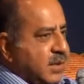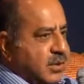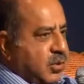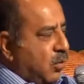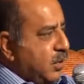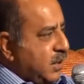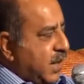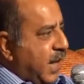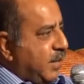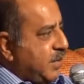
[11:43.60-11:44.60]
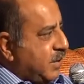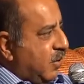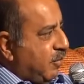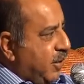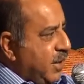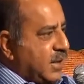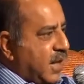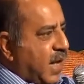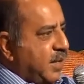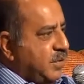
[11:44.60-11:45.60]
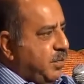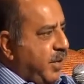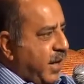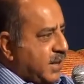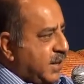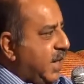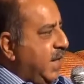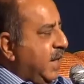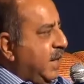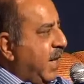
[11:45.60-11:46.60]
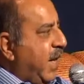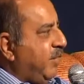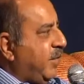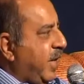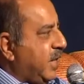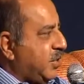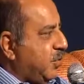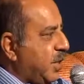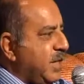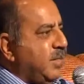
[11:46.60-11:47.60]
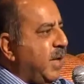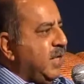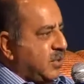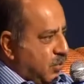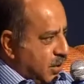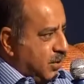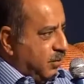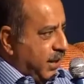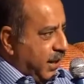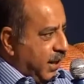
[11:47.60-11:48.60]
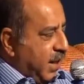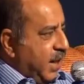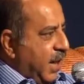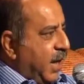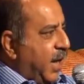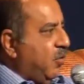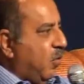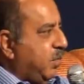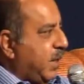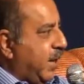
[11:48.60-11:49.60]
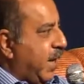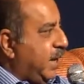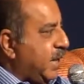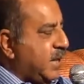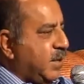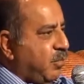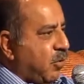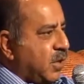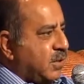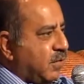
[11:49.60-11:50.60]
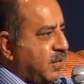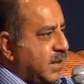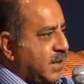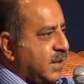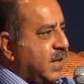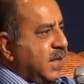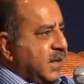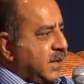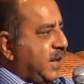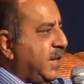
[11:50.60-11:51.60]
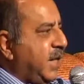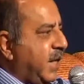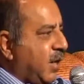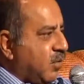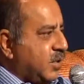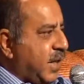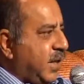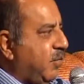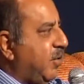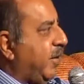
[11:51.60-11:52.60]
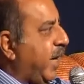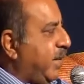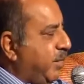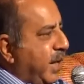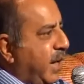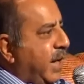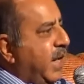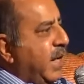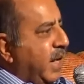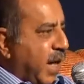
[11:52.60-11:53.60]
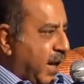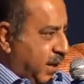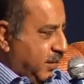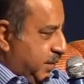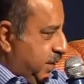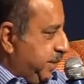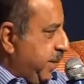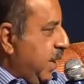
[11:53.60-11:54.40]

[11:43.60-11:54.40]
stone slabs, concrete slabs, bricks, they have great stories, many stories to tell. And I hope the writers and poets of this city and outside would write many narratives.